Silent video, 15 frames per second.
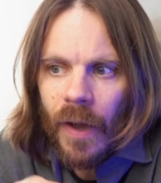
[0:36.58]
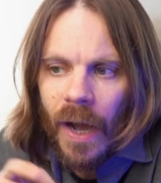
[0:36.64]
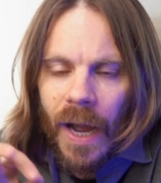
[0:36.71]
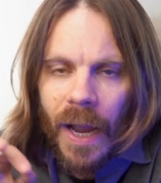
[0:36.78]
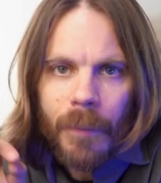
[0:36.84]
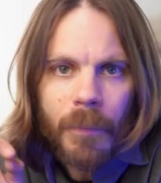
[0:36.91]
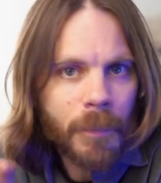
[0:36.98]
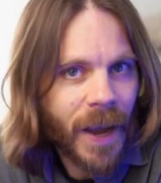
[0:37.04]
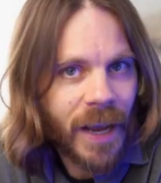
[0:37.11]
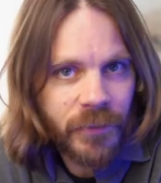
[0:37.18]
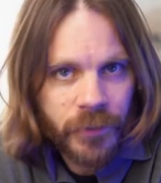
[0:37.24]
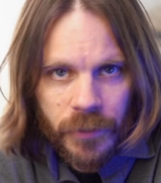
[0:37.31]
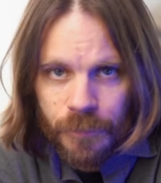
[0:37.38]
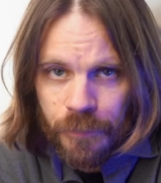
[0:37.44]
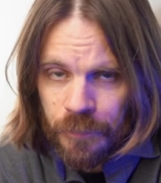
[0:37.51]
I'm a
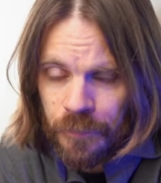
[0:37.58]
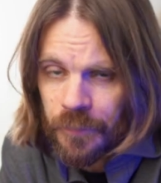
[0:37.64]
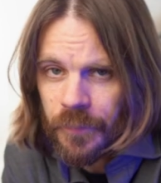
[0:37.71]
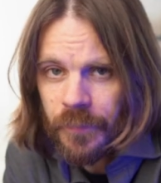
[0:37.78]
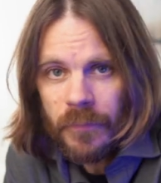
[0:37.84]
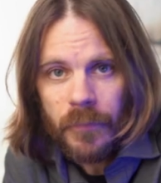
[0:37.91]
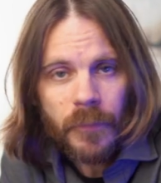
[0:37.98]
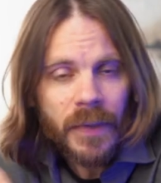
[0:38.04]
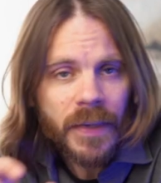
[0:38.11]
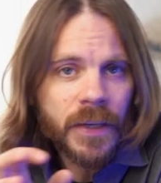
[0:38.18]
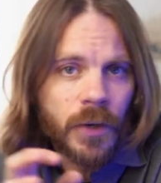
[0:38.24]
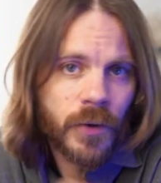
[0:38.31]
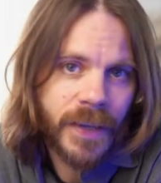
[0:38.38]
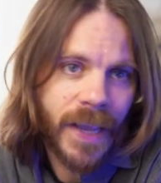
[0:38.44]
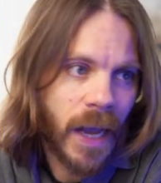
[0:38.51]
pastor
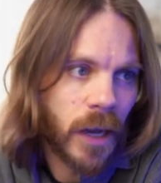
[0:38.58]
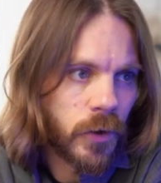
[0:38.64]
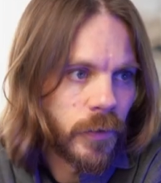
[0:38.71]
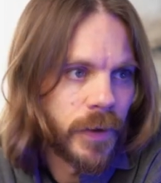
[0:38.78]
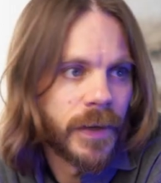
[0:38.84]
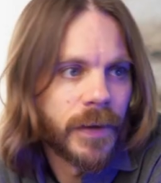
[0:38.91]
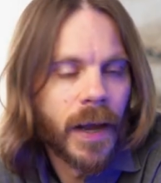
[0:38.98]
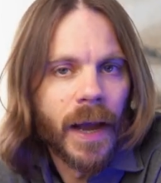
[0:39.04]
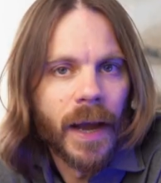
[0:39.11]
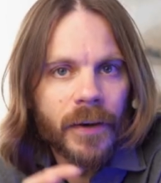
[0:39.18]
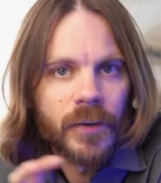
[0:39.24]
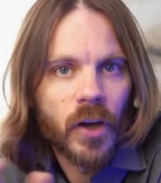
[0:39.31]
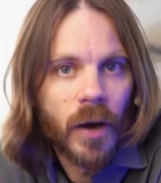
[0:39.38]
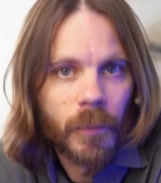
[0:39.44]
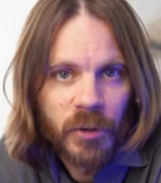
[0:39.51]
here in Calgary
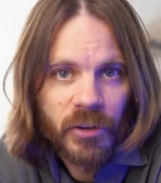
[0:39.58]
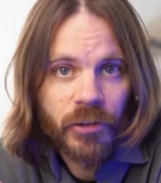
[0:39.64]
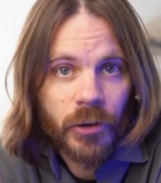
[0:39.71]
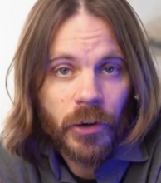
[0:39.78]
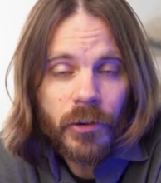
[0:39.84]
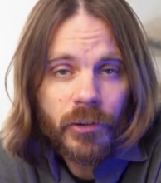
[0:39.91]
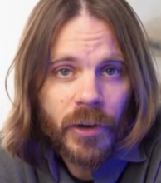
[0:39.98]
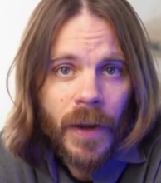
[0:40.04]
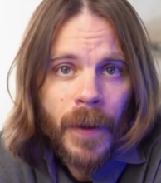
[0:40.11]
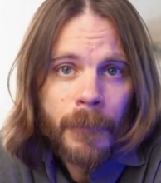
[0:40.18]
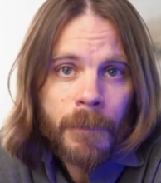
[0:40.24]
at Commons Church,